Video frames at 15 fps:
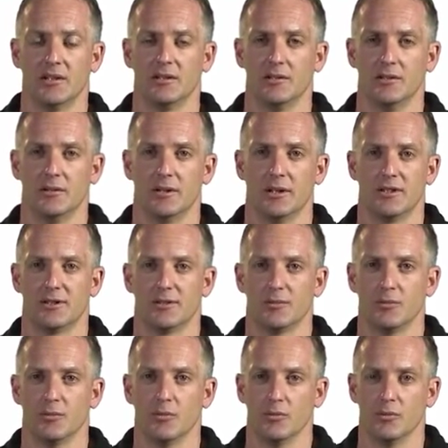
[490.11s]
Niue's
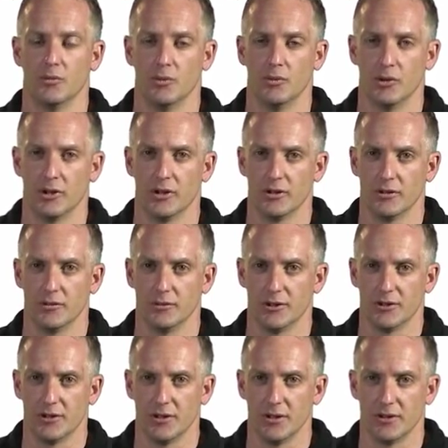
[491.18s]
water
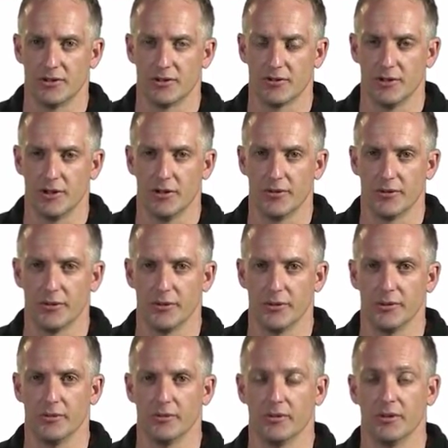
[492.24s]
reserves flow
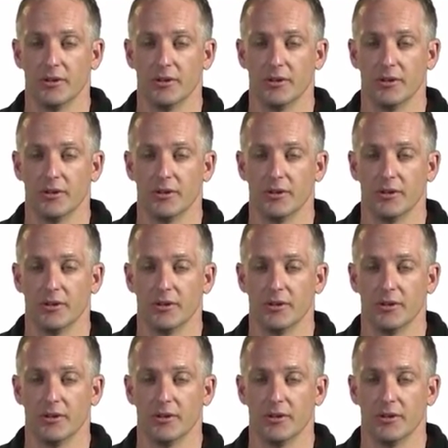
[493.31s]
through